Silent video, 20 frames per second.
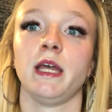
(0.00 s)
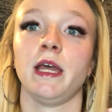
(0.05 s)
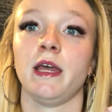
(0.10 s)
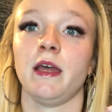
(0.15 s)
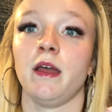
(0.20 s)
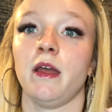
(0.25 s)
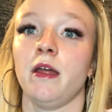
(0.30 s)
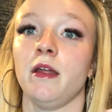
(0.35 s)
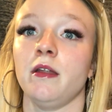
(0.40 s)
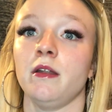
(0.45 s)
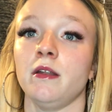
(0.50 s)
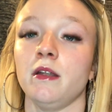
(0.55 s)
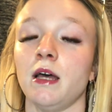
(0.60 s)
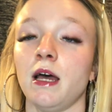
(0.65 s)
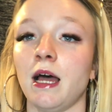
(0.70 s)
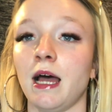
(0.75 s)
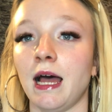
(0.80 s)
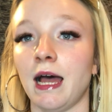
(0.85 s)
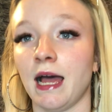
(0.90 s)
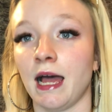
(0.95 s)
and
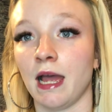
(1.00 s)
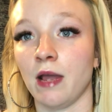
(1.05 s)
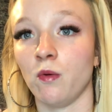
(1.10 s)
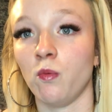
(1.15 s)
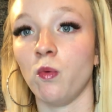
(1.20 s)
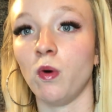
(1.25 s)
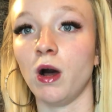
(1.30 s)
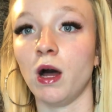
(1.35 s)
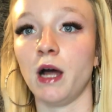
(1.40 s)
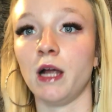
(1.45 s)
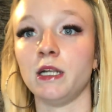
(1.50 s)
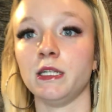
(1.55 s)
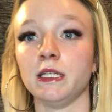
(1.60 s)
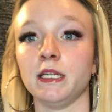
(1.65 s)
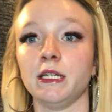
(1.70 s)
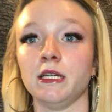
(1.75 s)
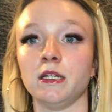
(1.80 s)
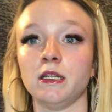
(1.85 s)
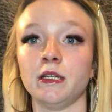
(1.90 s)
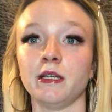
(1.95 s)
I
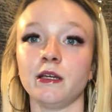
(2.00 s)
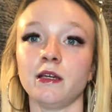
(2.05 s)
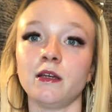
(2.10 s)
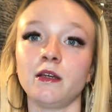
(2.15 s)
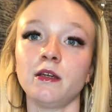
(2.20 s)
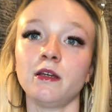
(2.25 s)
wanted